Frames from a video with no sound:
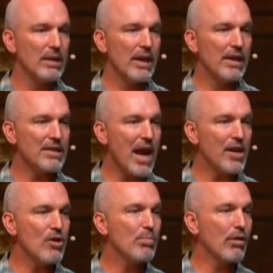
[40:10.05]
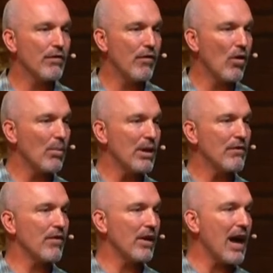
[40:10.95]
It's not you performing
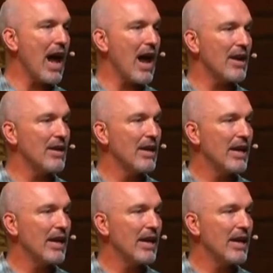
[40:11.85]
for God,